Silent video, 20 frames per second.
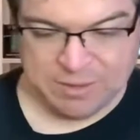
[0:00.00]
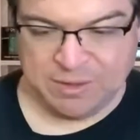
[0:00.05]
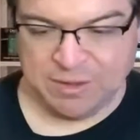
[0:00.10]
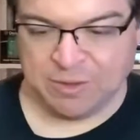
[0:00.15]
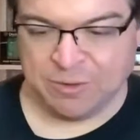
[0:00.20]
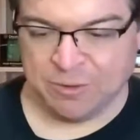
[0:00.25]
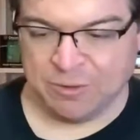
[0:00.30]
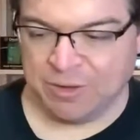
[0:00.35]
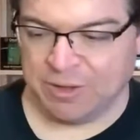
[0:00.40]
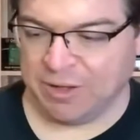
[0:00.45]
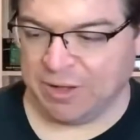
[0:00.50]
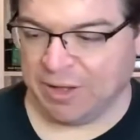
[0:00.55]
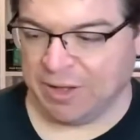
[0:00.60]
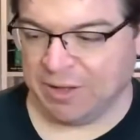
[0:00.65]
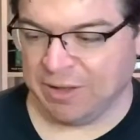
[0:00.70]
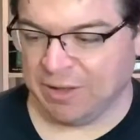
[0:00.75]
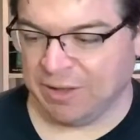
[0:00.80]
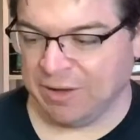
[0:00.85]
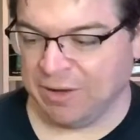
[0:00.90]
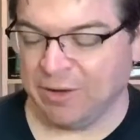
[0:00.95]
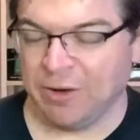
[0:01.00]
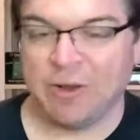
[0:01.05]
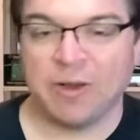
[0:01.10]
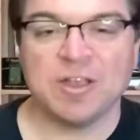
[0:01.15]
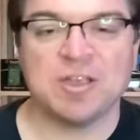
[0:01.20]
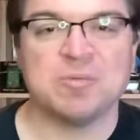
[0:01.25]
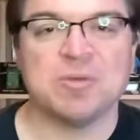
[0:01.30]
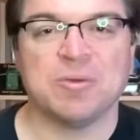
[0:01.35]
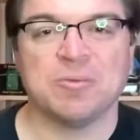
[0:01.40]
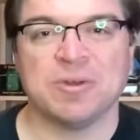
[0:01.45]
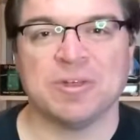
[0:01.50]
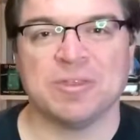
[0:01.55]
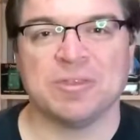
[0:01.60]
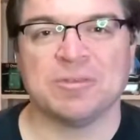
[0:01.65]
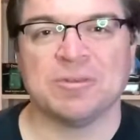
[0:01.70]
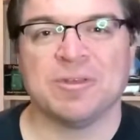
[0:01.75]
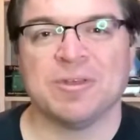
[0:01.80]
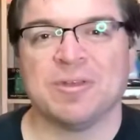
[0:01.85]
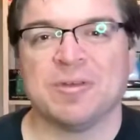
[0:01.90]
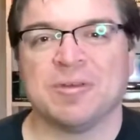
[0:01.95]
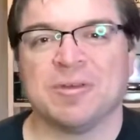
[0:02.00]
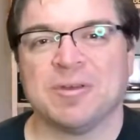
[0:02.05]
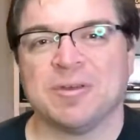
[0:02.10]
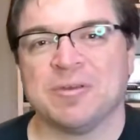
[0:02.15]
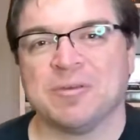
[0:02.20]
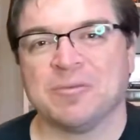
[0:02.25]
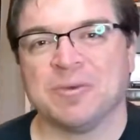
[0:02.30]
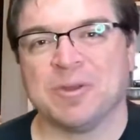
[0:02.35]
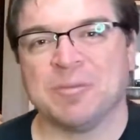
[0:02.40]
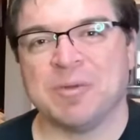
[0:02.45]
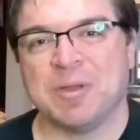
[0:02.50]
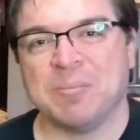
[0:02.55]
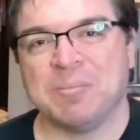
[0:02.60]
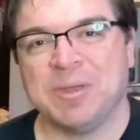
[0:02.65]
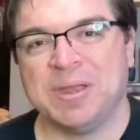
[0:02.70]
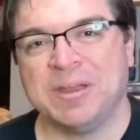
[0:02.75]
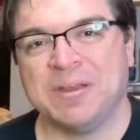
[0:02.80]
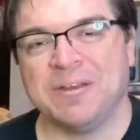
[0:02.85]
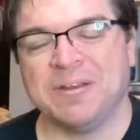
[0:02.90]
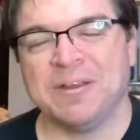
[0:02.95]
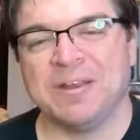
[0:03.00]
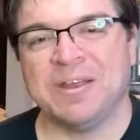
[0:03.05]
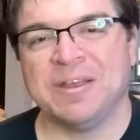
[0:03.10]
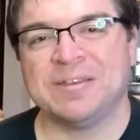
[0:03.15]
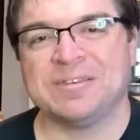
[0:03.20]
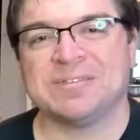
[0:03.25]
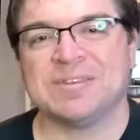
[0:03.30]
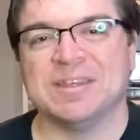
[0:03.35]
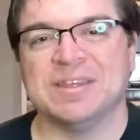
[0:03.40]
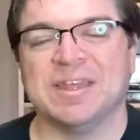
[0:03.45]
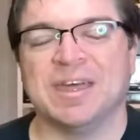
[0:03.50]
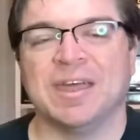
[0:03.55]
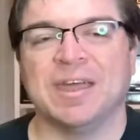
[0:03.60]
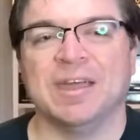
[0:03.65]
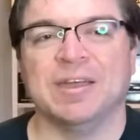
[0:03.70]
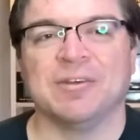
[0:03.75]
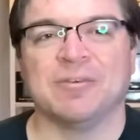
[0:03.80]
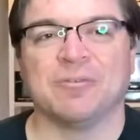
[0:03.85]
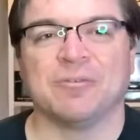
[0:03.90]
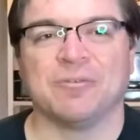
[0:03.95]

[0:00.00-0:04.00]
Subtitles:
argument with one of my parents, and I